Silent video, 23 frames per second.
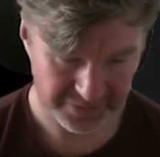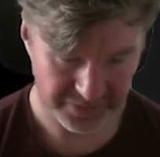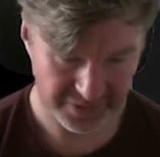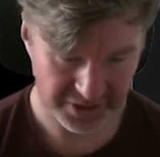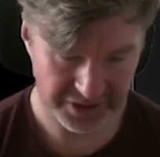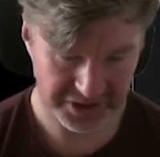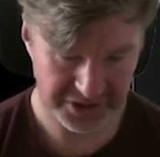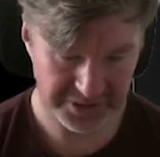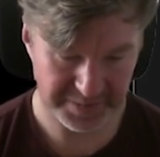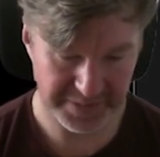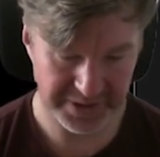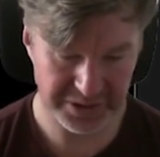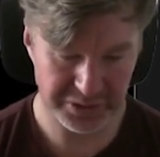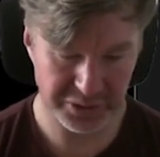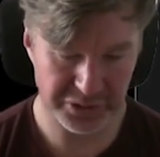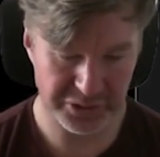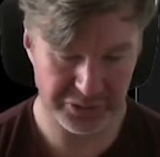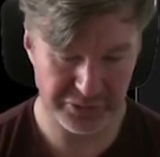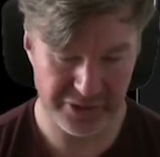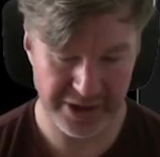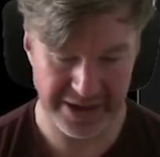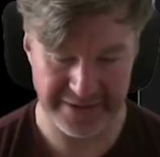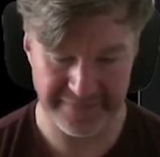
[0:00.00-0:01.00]
spittles
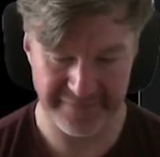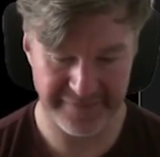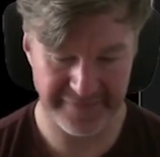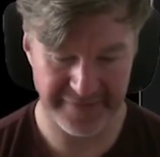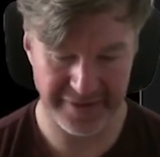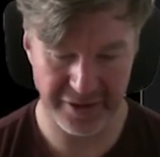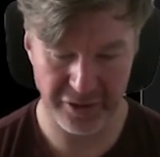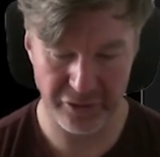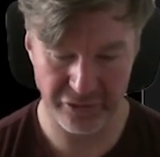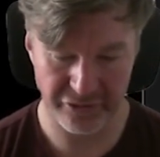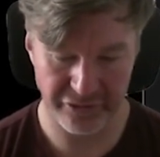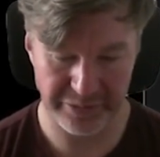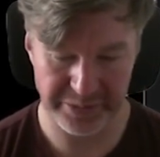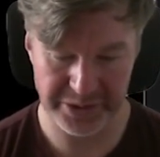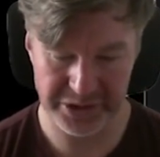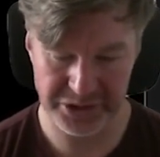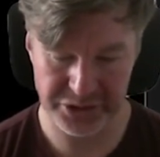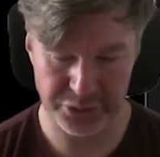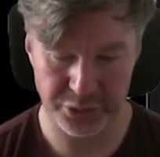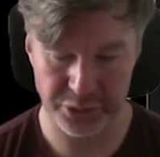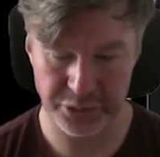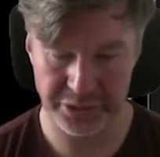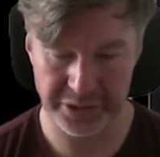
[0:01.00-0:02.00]
of rain fell from a
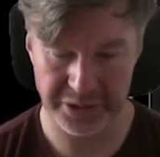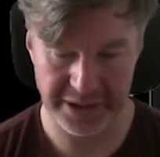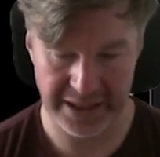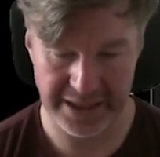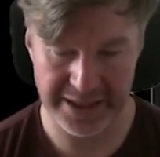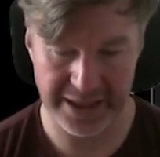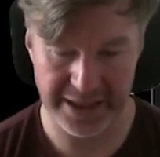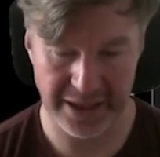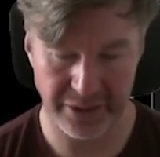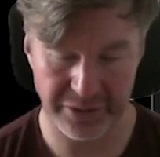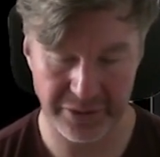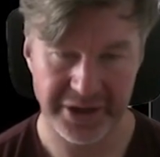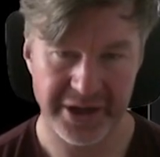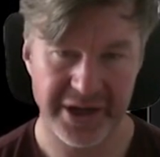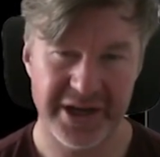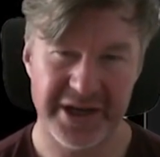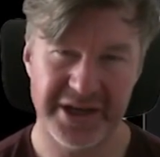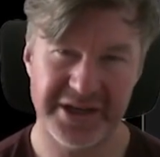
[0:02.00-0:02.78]
torn cloud.